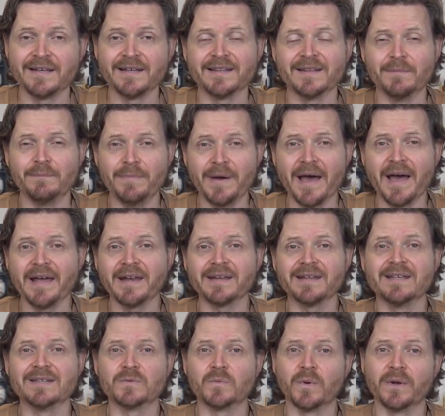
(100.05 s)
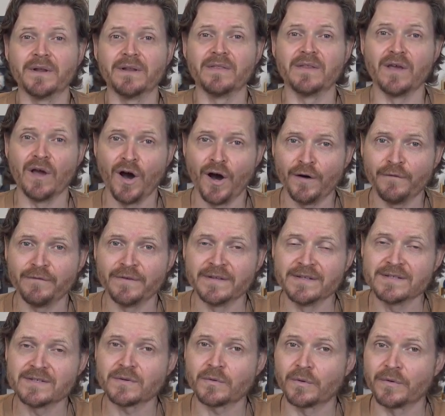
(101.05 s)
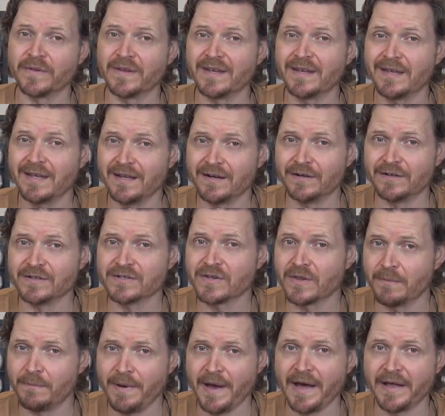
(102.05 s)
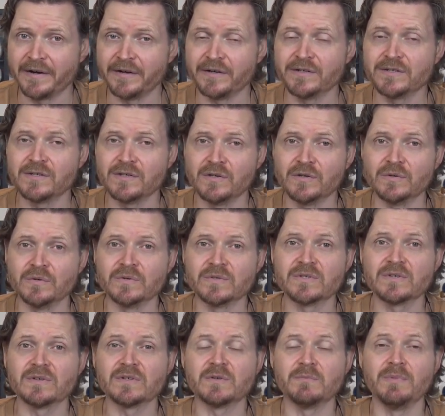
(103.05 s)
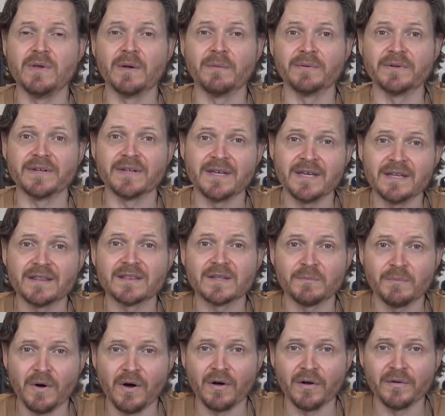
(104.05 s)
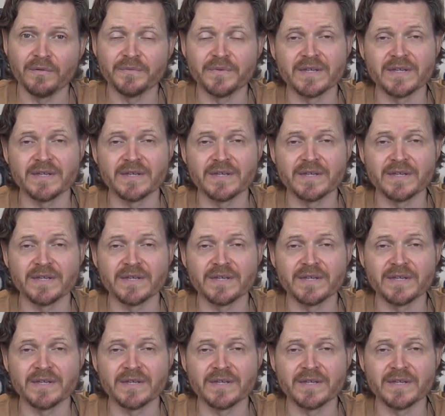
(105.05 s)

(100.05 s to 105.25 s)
The bat is what the offense or the hitters or the batters use to be able to hit the ball.